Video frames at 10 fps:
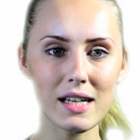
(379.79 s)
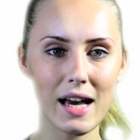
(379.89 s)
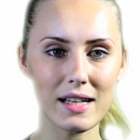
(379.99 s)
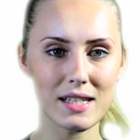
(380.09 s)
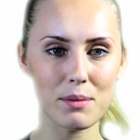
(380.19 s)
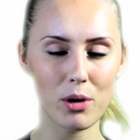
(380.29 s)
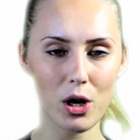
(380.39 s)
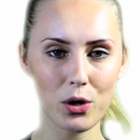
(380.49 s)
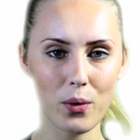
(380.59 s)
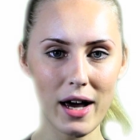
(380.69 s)
Kelsey
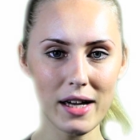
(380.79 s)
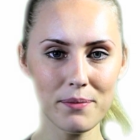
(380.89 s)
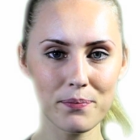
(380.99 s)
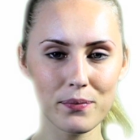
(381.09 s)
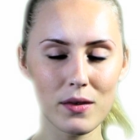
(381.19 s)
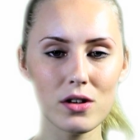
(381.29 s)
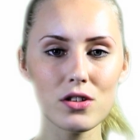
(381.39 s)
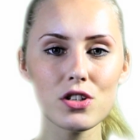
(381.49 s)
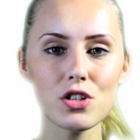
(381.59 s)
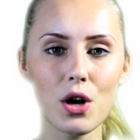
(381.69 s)
Brockway,
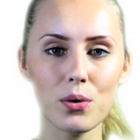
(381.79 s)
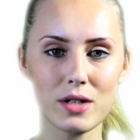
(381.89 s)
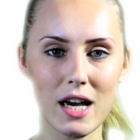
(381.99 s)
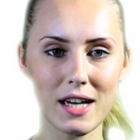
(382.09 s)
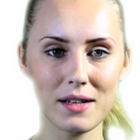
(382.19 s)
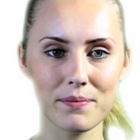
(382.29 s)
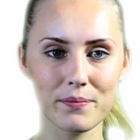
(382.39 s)
Snow Day.